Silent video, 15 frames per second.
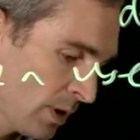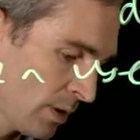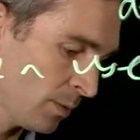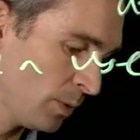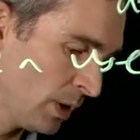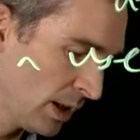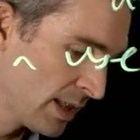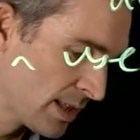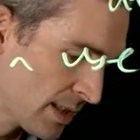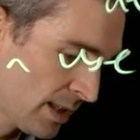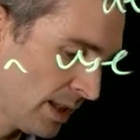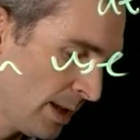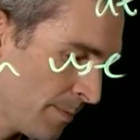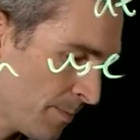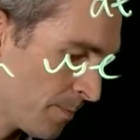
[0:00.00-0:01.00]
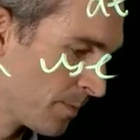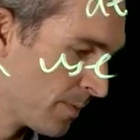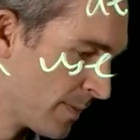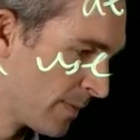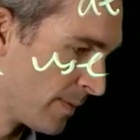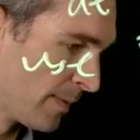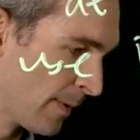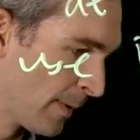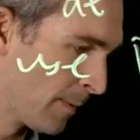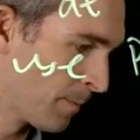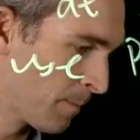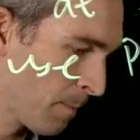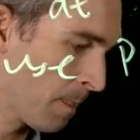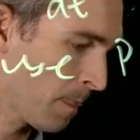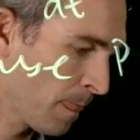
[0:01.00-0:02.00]
Well, let's see.
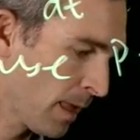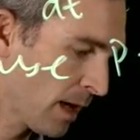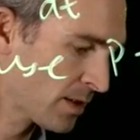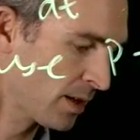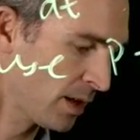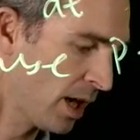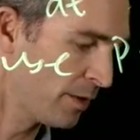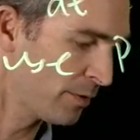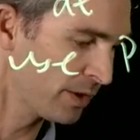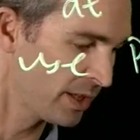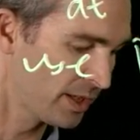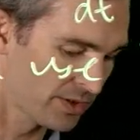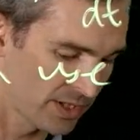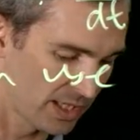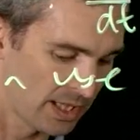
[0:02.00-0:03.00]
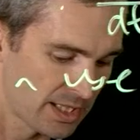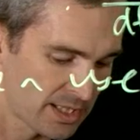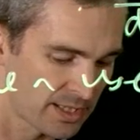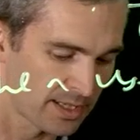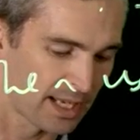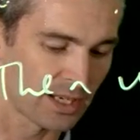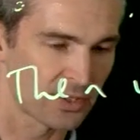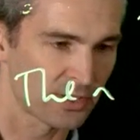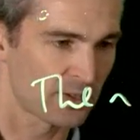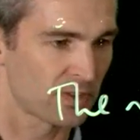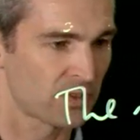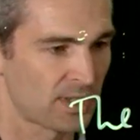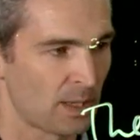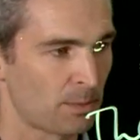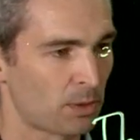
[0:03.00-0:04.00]
So hopefully you can see this is now just a
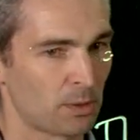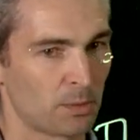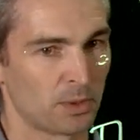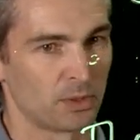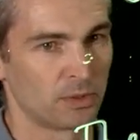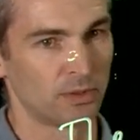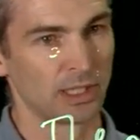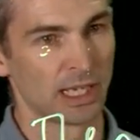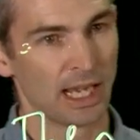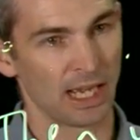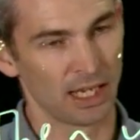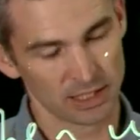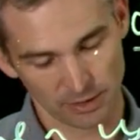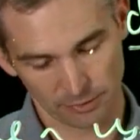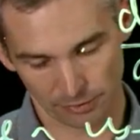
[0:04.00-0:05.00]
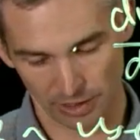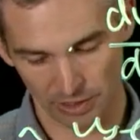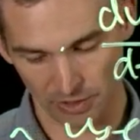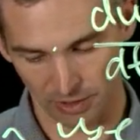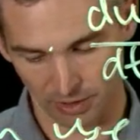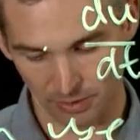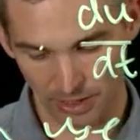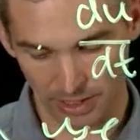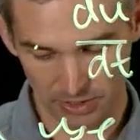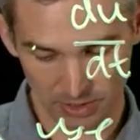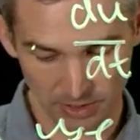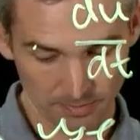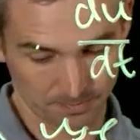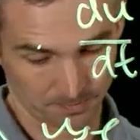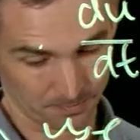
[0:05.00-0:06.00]
separable differential equation.